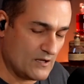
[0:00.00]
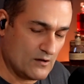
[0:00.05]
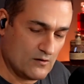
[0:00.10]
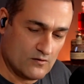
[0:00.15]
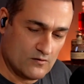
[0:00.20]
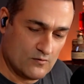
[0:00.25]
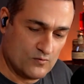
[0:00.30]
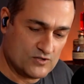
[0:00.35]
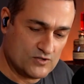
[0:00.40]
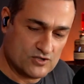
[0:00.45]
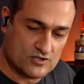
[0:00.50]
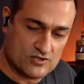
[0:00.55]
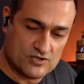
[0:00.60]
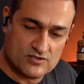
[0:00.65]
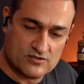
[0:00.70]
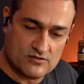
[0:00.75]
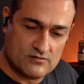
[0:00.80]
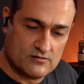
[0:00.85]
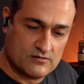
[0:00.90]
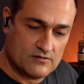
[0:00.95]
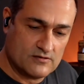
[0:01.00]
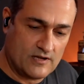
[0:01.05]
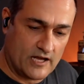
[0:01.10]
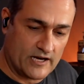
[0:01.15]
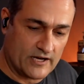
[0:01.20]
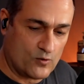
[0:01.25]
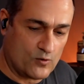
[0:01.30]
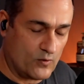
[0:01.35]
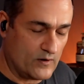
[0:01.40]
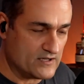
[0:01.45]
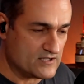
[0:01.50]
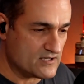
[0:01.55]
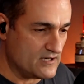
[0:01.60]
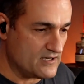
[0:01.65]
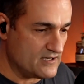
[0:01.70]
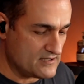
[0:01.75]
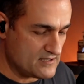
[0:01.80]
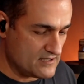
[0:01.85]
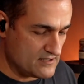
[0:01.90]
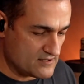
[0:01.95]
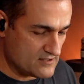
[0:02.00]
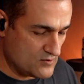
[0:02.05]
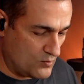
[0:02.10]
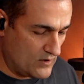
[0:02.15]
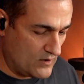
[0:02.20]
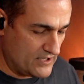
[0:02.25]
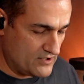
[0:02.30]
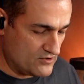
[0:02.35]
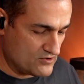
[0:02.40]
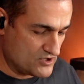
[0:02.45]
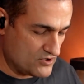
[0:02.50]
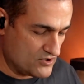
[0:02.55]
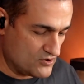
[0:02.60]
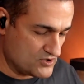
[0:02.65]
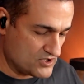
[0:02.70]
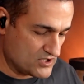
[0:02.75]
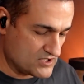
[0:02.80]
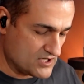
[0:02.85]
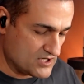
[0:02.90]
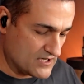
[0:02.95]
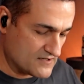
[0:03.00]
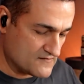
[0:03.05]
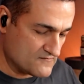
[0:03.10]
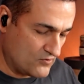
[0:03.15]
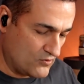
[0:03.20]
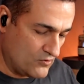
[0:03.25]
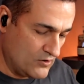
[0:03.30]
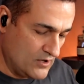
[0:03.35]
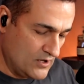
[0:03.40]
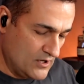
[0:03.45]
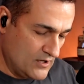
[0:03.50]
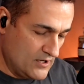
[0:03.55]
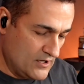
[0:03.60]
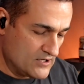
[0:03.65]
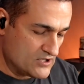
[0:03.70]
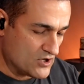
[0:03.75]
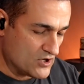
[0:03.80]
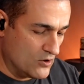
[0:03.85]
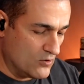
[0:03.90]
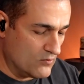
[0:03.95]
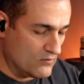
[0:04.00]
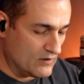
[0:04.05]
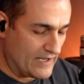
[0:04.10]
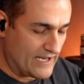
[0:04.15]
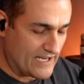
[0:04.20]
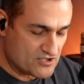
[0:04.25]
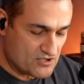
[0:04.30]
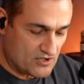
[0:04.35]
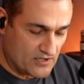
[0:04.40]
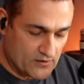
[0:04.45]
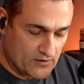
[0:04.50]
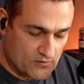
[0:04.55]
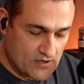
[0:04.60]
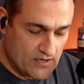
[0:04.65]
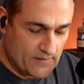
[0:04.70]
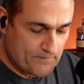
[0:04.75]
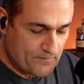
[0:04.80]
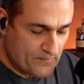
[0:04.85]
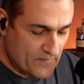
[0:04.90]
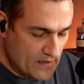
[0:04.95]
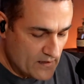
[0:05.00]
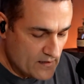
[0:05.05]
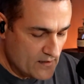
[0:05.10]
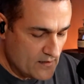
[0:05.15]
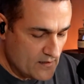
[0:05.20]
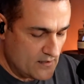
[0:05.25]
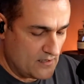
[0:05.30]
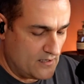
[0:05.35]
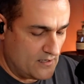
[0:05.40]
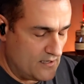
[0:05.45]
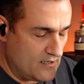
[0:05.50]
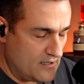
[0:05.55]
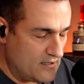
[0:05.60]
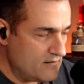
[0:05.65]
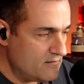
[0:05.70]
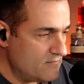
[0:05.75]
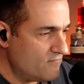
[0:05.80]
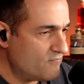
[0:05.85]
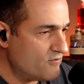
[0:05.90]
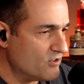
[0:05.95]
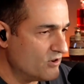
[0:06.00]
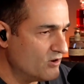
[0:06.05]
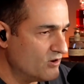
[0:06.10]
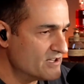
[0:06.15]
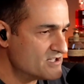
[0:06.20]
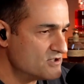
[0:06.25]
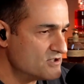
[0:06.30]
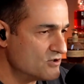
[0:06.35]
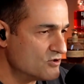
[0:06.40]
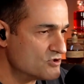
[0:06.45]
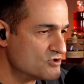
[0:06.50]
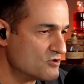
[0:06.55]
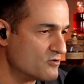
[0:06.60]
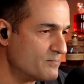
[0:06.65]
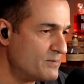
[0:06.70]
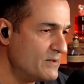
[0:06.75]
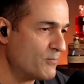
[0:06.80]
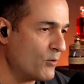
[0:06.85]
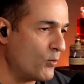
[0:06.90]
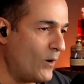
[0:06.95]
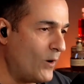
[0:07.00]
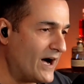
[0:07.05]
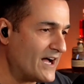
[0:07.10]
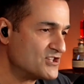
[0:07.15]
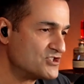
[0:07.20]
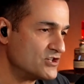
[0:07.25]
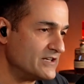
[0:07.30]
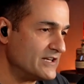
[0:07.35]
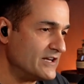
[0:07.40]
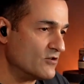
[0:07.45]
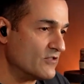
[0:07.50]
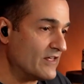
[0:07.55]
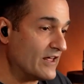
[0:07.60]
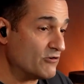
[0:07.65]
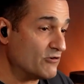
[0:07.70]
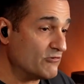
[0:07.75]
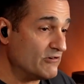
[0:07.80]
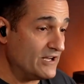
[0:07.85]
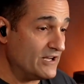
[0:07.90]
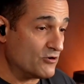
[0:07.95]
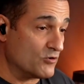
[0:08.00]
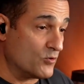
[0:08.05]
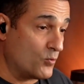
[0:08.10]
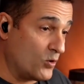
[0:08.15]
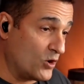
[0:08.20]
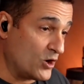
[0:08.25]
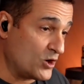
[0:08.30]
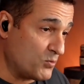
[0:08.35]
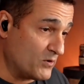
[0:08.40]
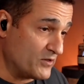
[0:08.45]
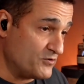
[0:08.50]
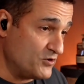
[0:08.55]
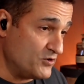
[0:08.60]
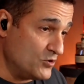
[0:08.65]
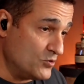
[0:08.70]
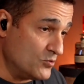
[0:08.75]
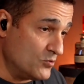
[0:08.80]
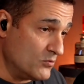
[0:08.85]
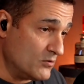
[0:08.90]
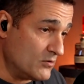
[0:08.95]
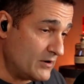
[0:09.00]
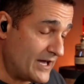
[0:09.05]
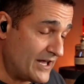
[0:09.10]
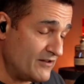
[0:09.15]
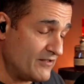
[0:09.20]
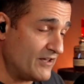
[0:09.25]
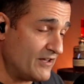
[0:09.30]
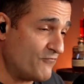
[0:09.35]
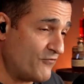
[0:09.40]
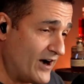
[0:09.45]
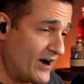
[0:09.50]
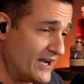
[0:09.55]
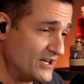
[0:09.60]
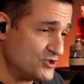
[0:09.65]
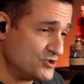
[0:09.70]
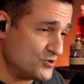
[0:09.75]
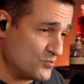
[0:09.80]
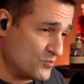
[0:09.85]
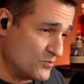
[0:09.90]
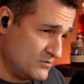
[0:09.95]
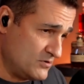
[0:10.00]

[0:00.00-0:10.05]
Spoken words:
which is not a coincidence as to why you're so successful. So lastly, for the listeners or the people watching here that are eager to work with you, how do they find you?